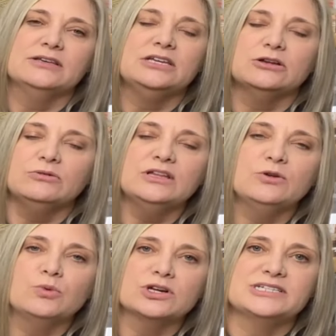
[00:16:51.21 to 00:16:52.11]

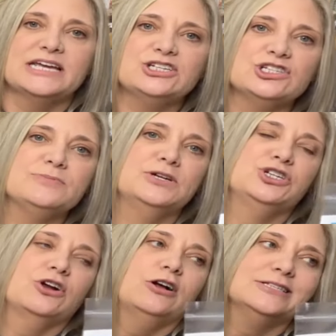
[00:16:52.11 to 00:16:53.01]
little workstations, but
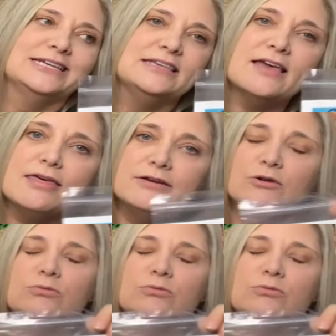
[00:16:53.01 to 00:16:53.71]
you're all together.